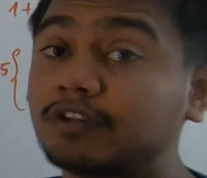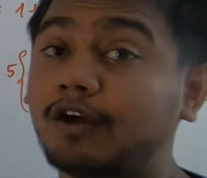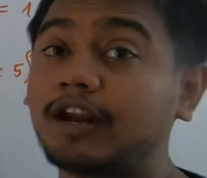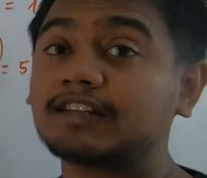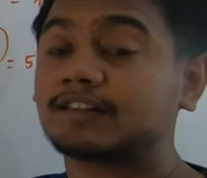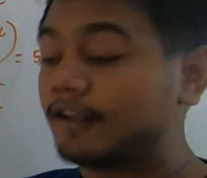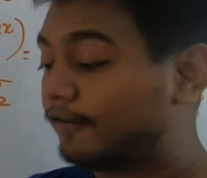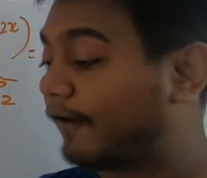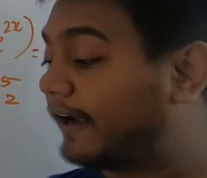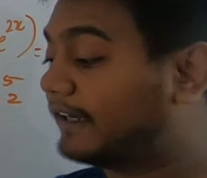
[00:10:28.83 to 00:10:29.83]
Now let's
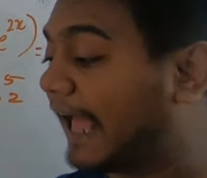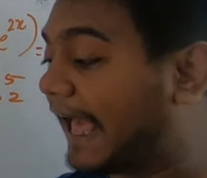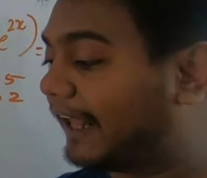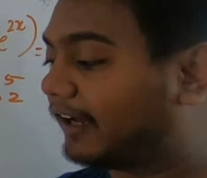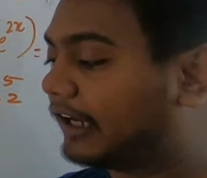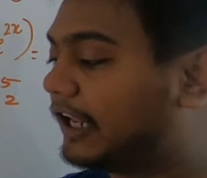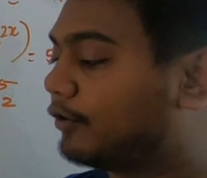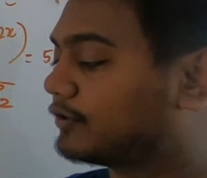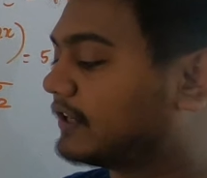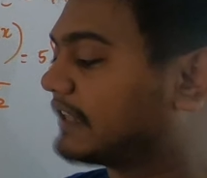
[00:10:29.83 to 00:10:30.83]
find directly
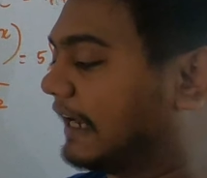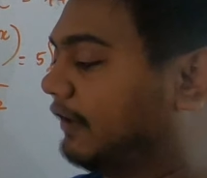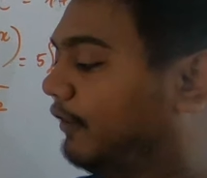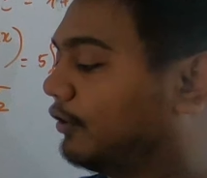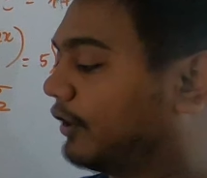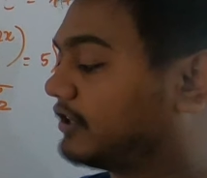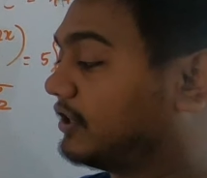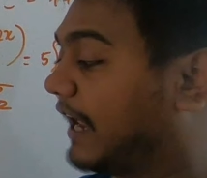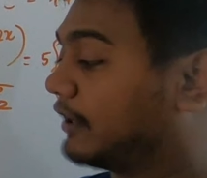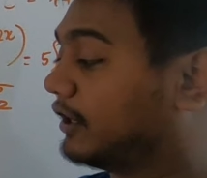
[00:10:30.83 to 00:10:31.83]
using scientific
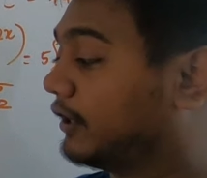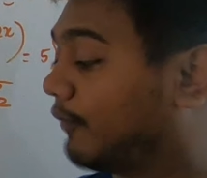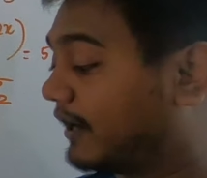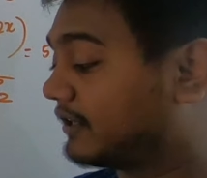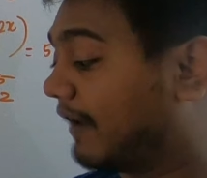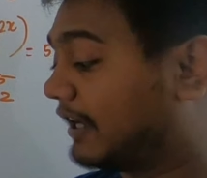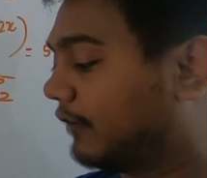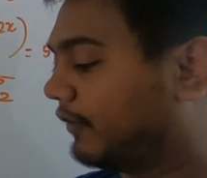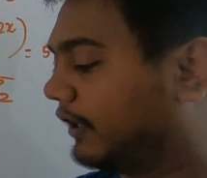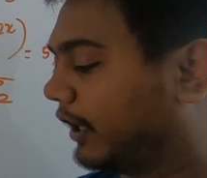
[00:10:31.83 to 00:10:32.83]
notation calculator what is the
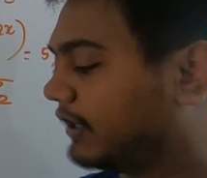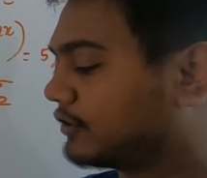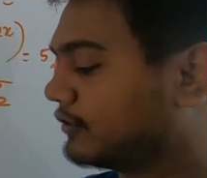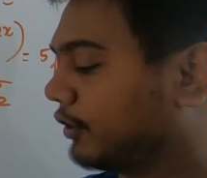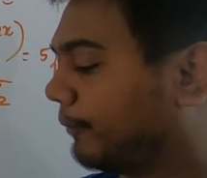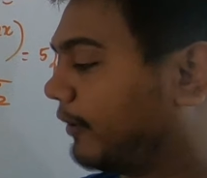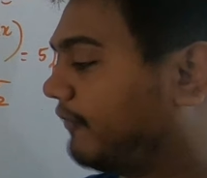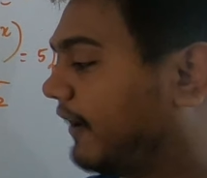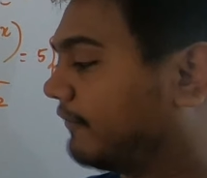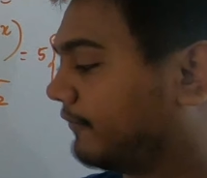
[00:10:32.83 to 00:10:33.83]
value of e raised to
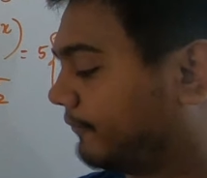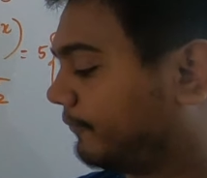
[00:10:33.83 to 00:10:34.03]
0.5.